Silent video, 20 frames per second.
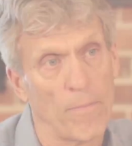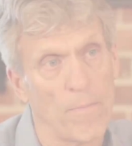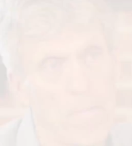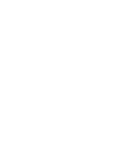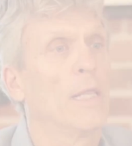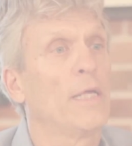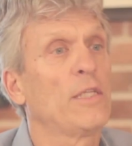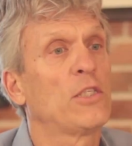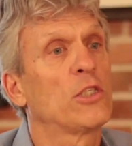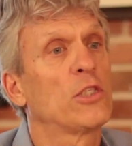
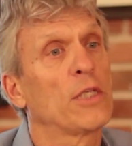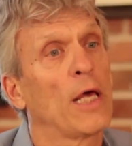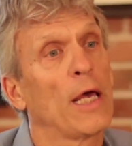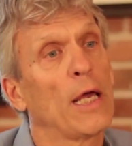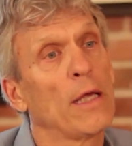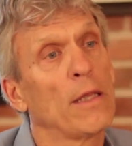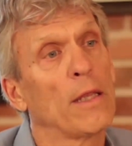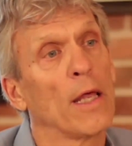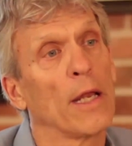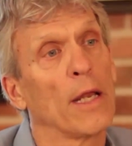Let's
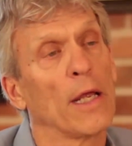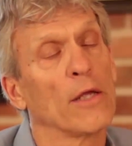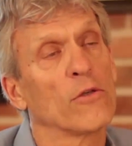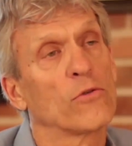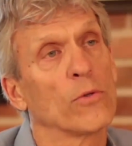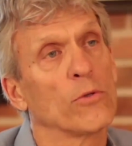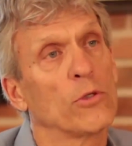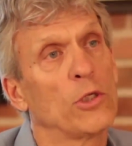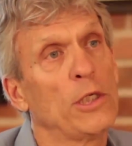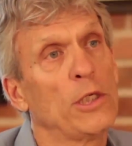say that a
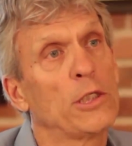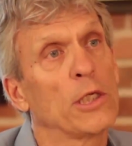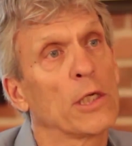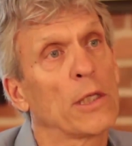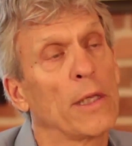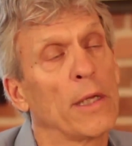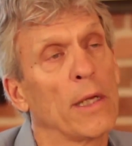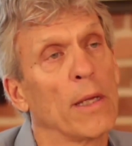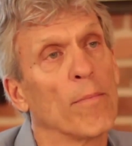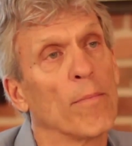
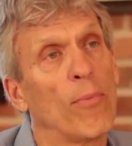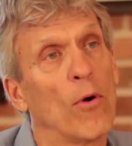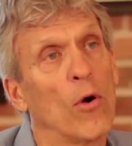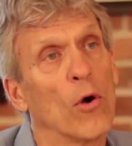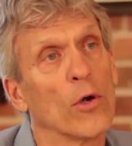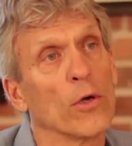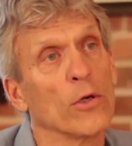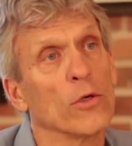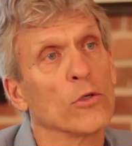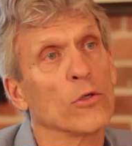strategically
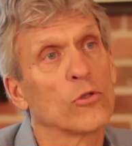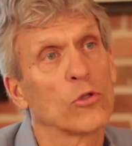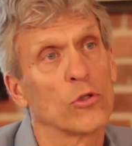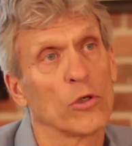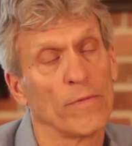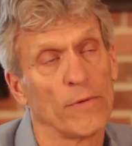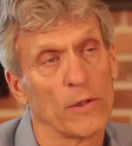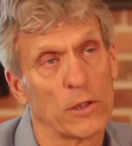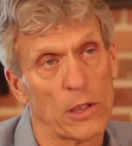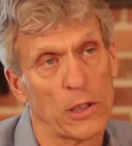important
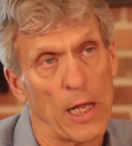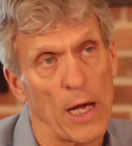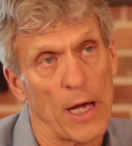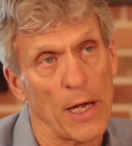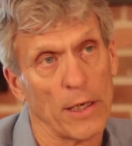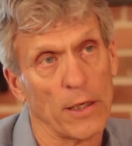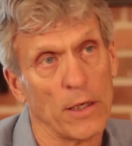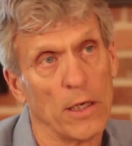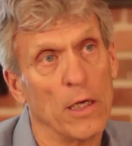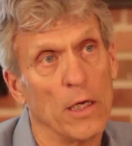service
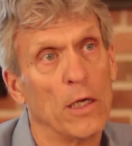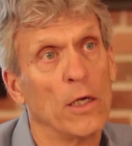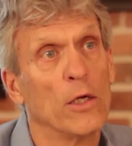line,